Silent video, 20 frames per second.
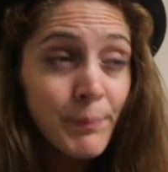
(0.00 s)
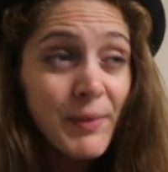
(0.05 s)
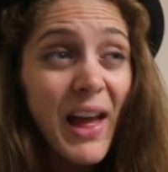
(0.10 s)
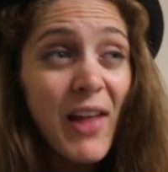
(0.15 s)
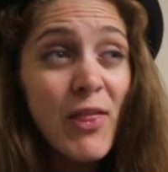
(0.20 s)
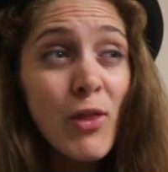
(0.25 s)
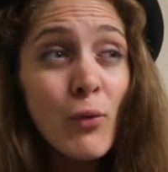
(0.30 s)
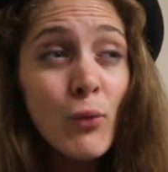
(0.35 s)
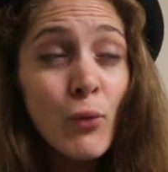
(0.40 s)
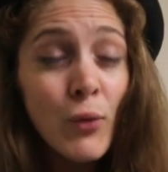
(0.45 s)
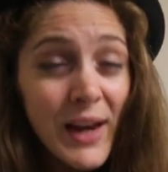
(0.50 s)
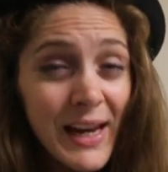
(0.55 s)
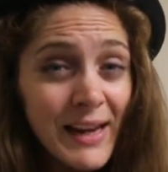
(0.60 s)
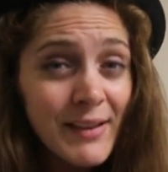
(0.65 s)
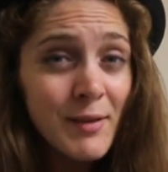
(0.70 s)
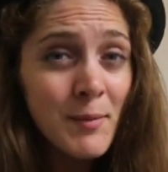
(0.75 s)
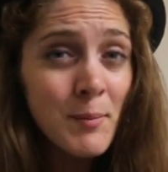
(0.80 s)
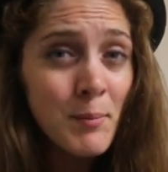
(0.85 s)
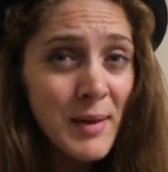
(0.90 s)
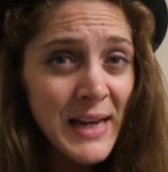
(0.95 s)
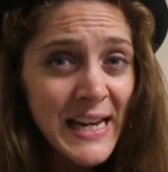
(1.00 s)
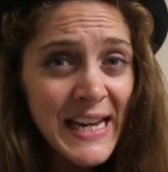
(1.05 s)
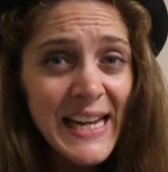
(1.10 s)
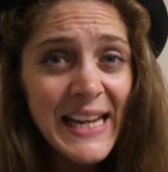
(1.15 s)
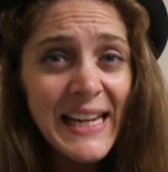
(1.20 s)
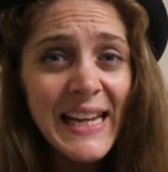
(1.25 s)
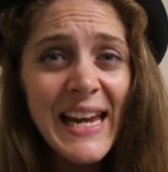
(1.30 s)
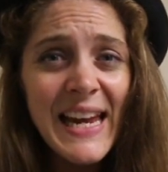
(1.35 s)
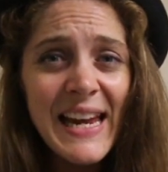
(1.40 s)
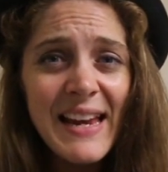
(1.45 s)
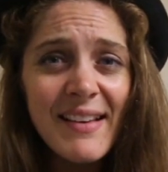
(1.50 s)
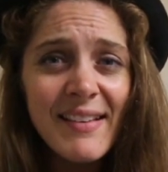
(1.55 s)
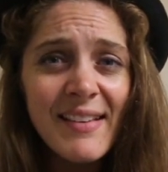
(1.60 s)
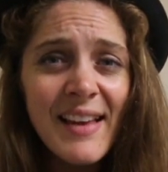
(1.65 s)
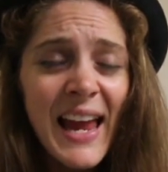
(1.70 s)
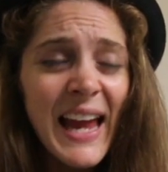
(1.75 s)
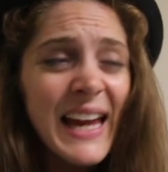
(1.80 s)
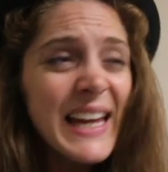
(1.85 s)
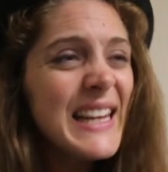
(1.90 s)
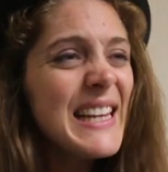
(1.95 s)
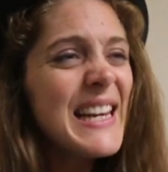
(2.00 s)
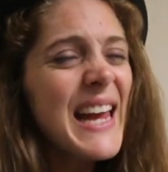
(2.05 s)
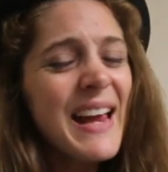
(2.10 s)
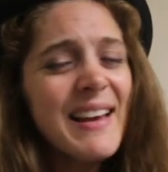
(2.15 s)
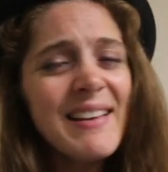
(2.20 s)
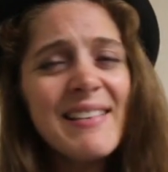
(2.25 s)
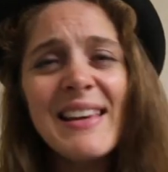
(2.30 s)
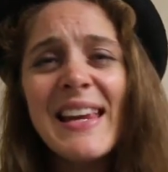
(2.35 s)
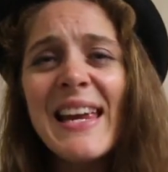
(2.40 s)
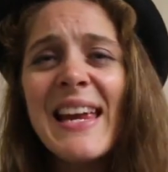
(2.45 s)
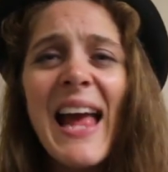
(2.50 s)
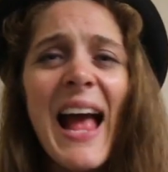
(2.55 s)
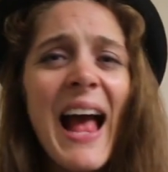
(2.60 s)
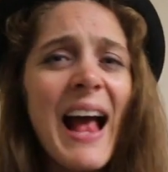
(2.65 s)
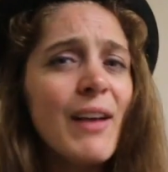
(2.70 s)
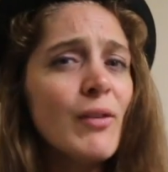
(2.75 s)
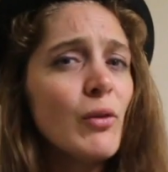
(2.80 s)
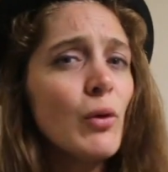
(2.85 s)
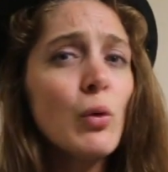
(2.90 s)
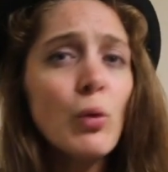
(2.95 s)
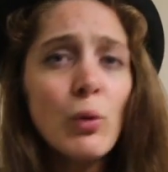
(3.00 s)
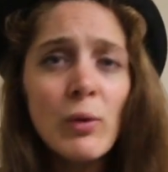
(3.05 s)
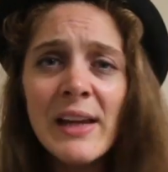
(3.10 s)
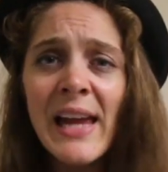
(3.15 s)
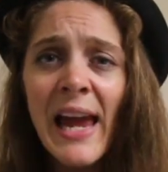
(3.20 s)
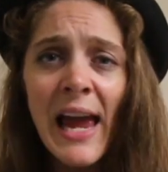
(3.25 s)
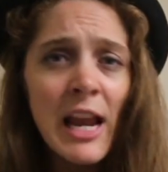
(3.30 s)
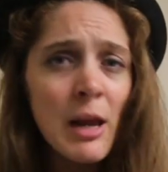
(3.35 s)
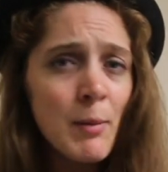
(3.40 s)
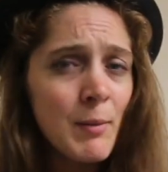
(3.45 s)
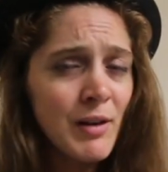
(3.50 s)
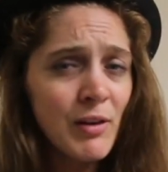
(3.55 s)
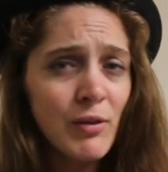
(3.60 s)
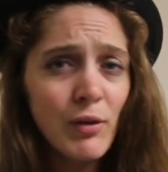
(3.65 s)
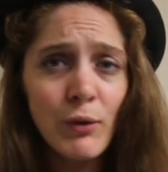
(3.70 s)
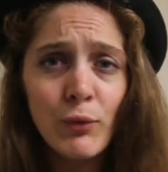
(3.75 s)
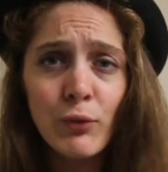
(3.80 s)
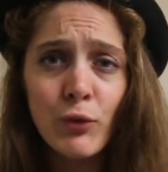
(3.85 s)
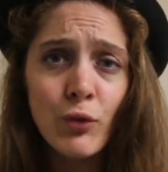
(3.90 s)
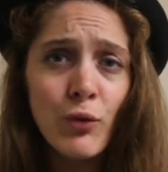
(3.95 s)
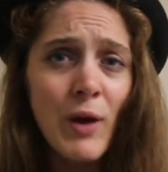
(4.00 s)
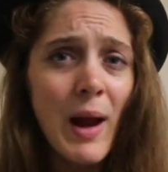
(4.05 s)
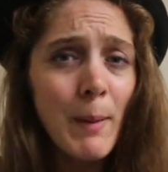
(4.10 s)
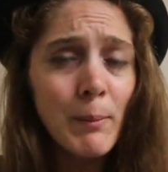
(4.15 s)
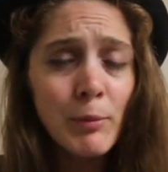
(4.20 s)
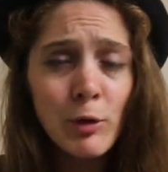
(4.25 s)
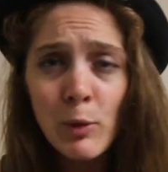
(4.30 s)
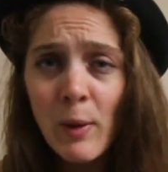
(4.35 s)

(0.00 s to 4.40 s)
And the reason being is, yes, it has all the elements of Tramp.